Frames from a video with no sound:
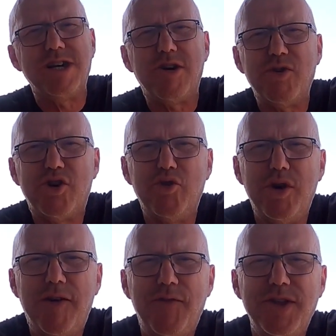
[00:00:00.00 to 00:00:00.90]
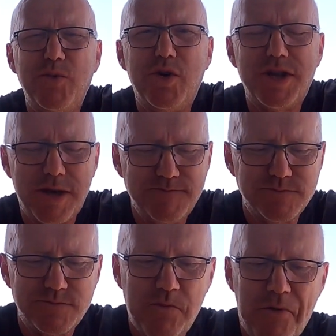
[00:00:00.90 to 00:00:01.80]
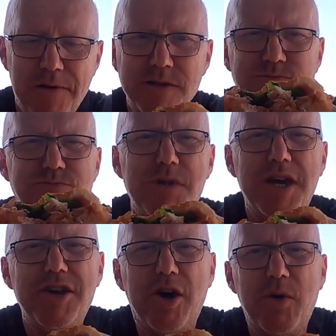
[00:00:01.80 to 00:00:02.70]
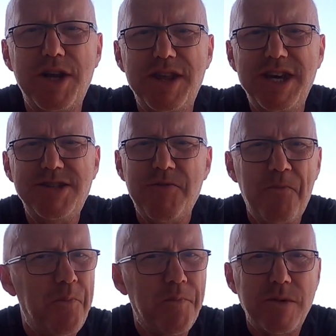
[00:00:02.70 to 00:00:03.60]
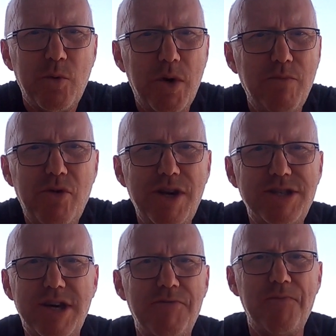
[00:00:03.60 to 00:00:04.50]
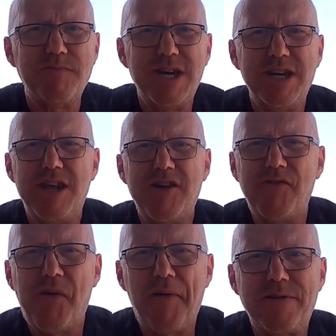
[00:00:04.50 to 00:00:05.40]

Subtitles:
can go and cool off in the water. And you got one of these. What more is there in life?